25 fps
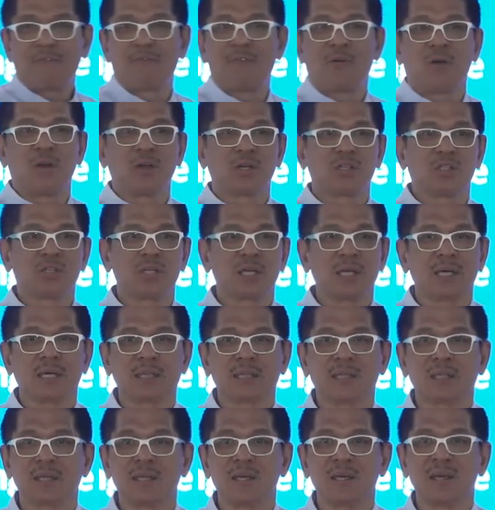4
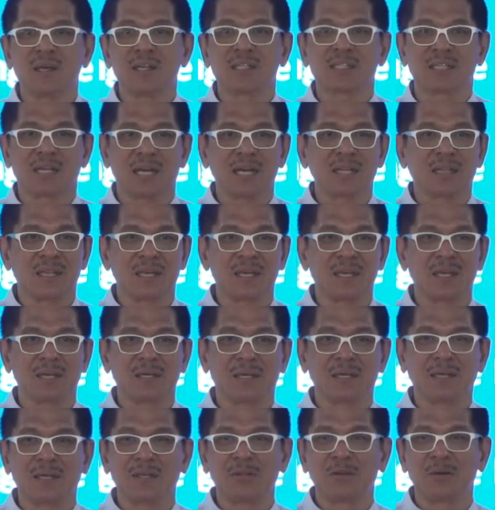GLT is right here
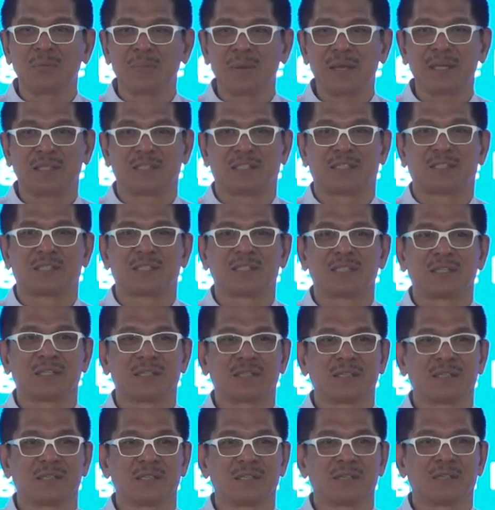in your midst,
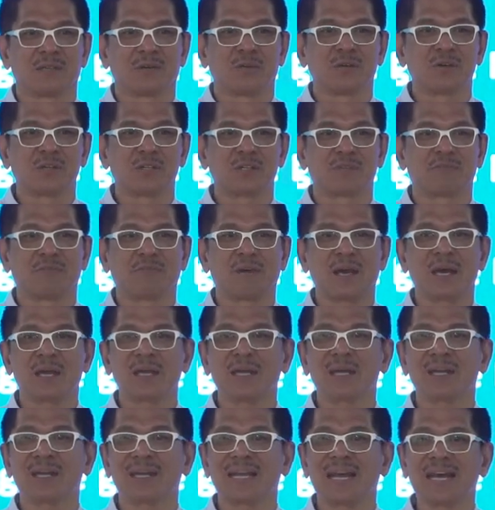who is
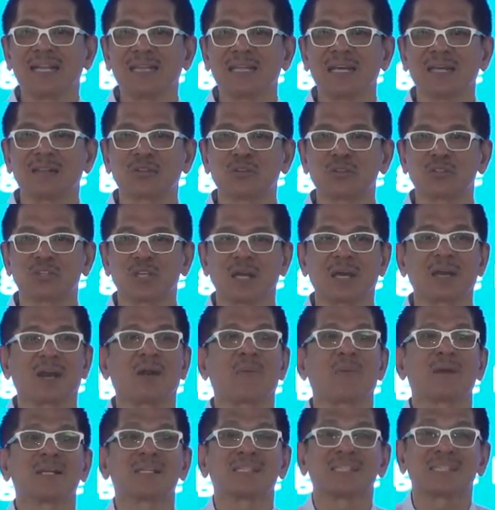very ready to share
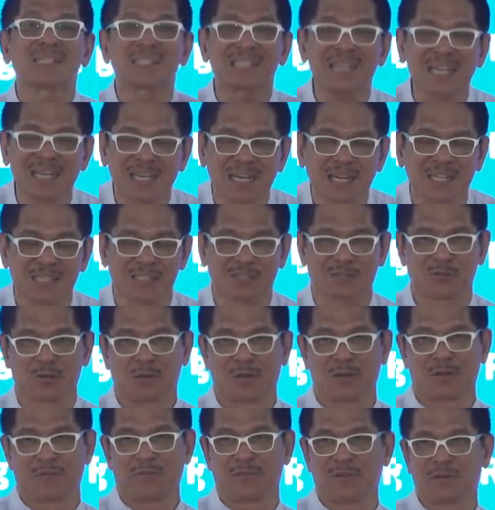our secrets to
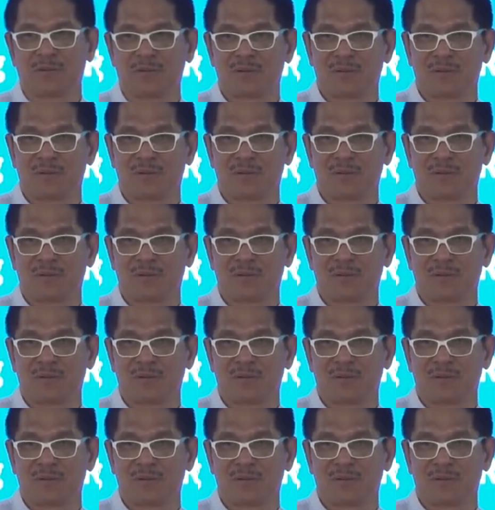all of you,